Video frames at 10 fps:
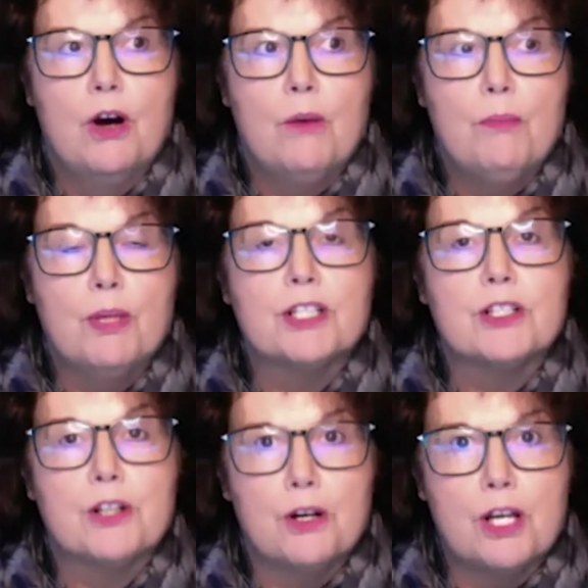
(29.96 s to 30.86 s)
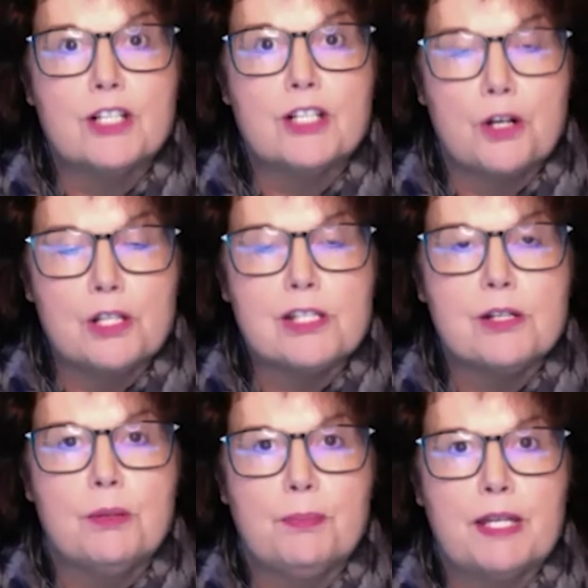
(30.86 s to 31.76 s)
but it
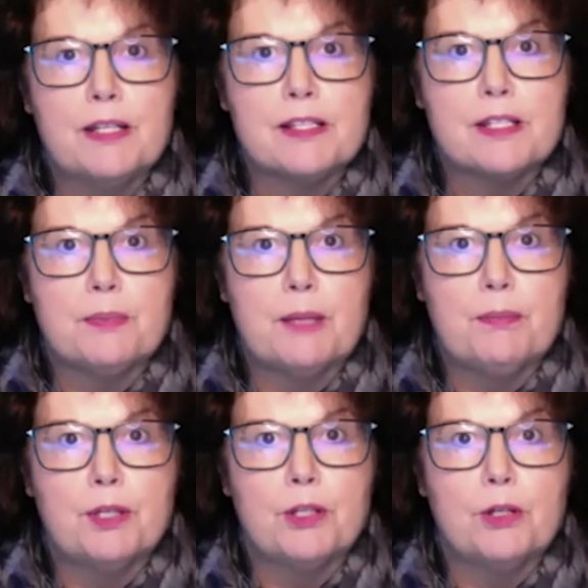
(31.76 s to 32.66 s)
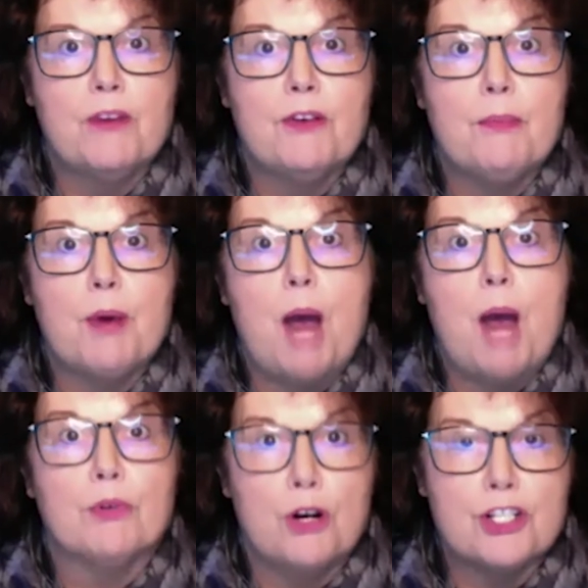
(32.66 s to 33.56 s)
also appeals to people who have a
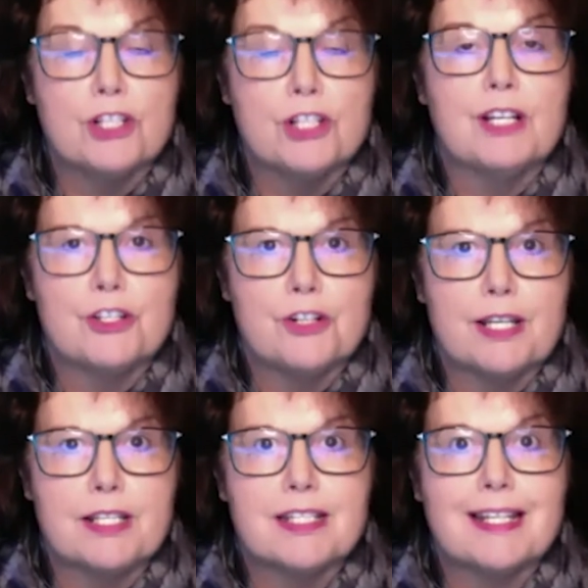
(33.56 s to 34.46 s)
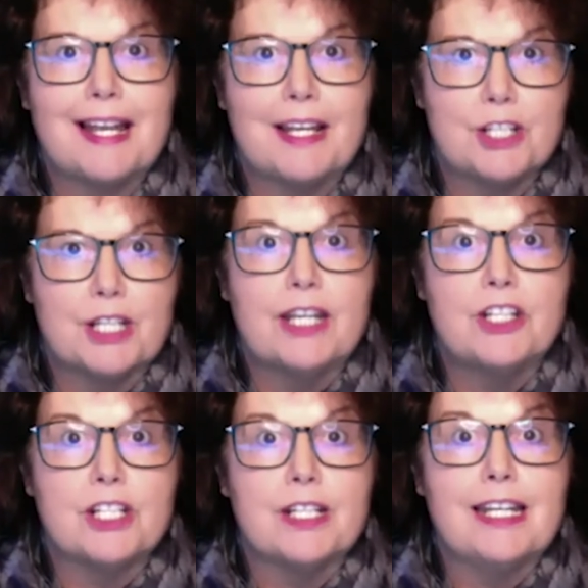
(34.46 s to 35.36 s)
broader interest in
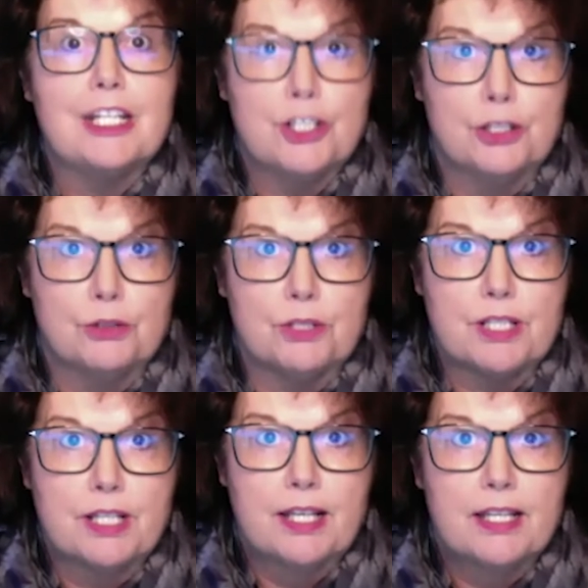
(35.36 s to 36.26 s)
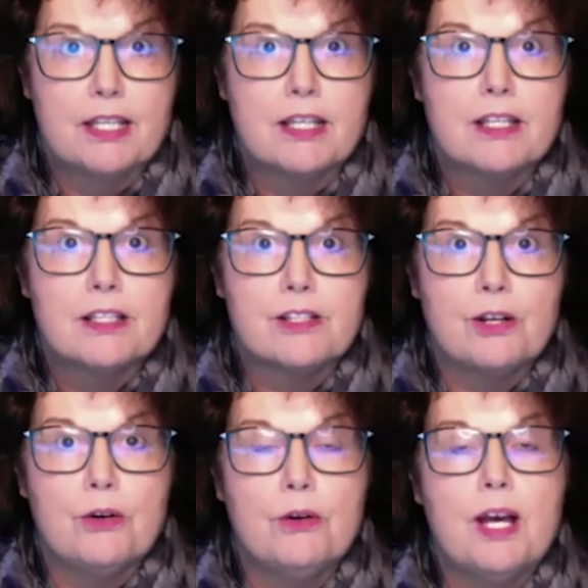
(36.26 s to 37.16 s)
education issues.
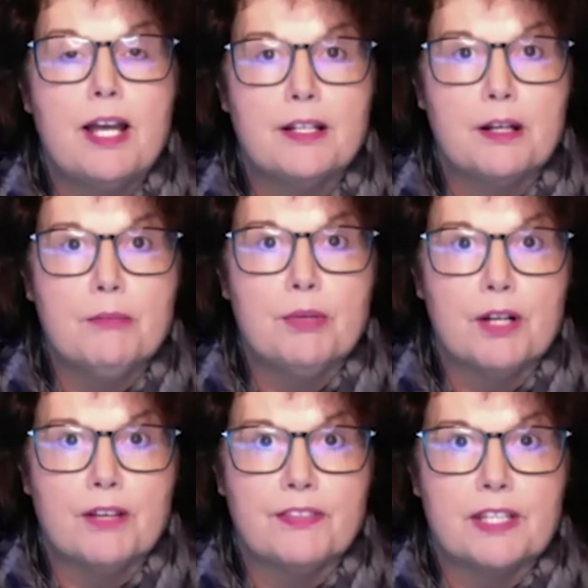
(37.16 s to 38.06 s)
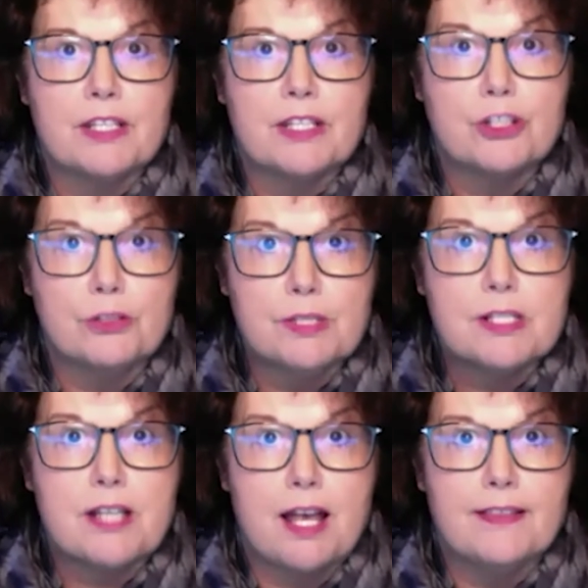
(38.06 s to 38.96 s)
So a number of the
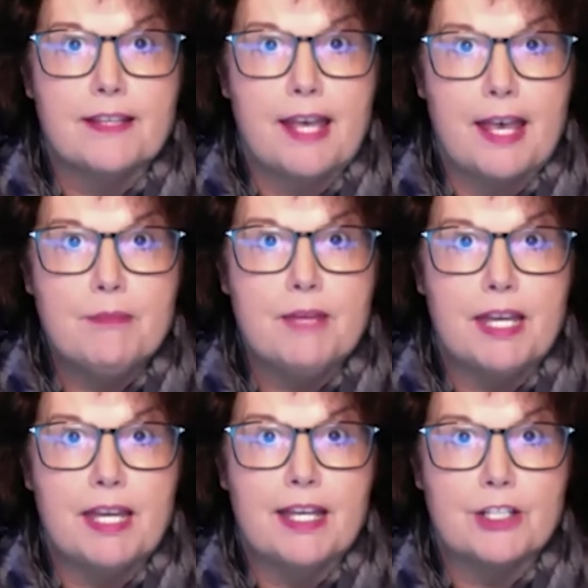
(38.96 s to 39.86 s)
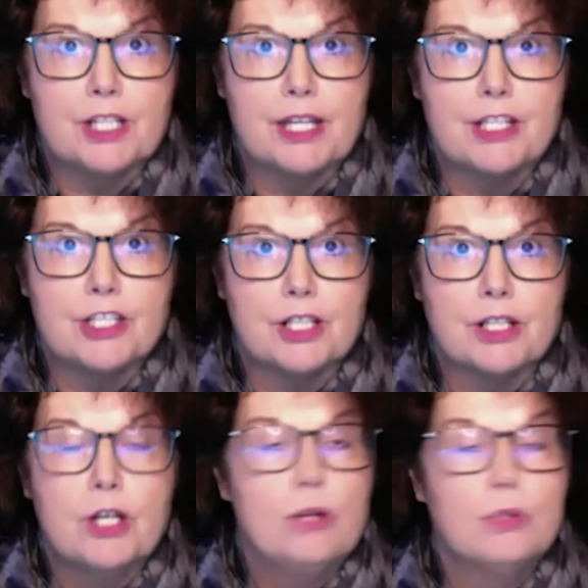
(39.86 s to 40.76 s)
students on the MA education
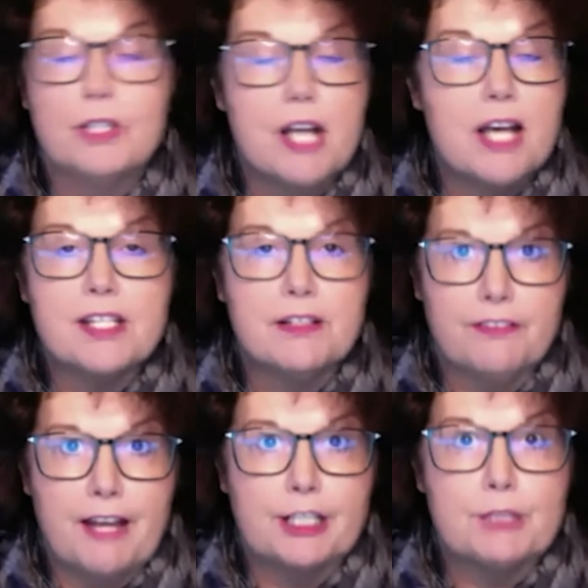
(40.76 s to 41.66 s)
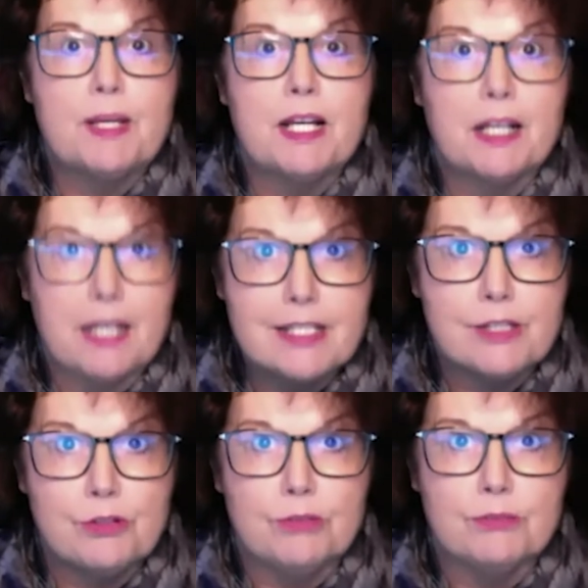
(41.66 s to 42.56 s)
would not in fact be
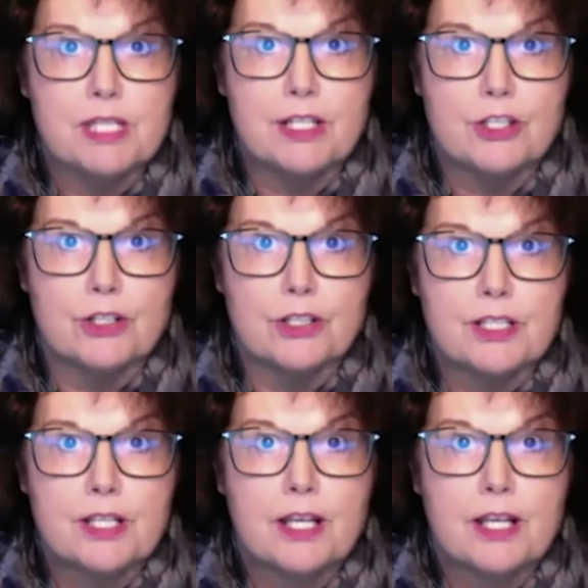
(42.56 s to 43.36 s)
classroom teachers,